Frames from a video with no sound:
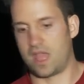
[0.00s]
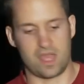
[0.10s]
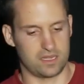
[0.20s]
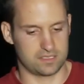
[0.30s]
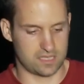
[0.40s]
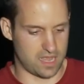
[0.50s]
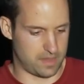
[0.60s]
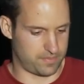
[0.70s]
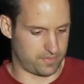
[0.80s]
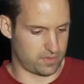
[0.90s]
and
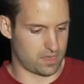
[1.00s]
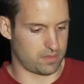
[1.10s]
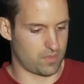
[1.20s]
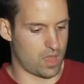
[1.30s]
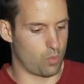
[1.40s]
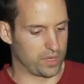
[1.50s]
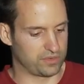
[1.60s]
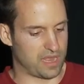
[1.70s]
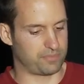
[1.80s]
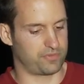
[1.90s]
type
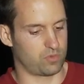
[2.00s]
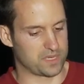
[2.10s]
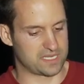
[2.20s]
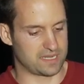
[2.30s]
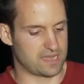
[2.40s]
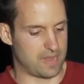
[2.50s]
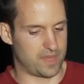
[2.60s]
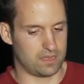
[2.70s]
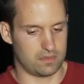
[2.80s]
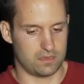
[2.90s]

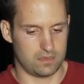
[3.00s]
window.performance.timing,